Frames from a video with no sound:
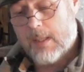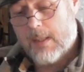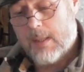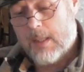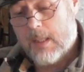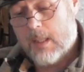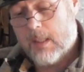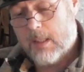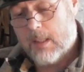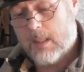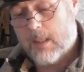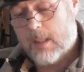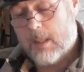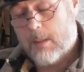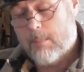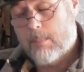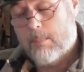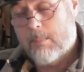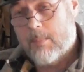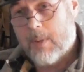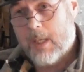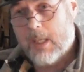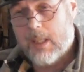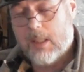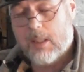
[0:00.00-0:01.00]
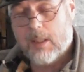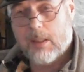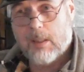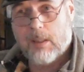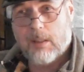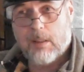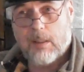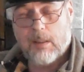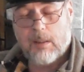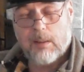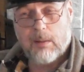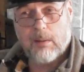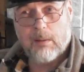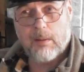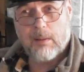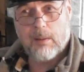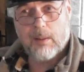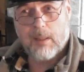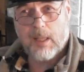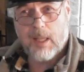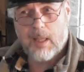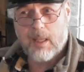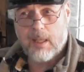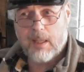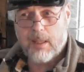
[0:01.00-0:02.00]
then they made a
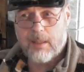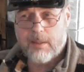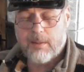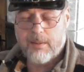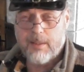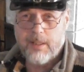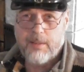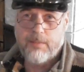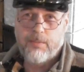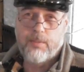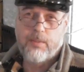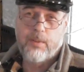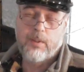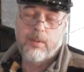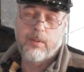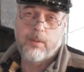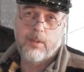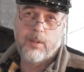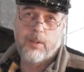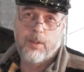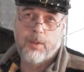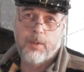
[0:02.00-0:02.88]
lot of different